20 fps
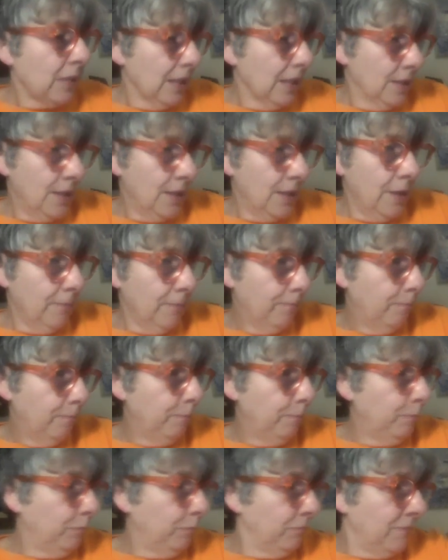So
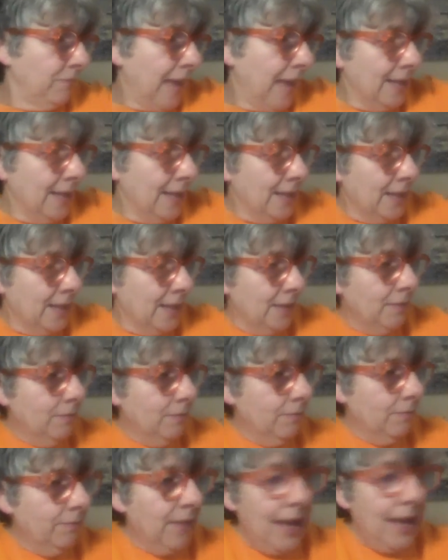that's
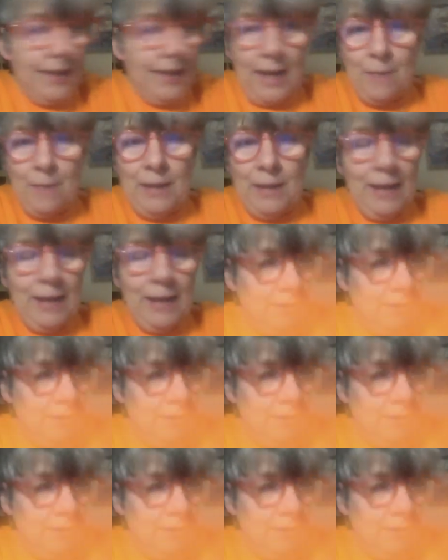that game again.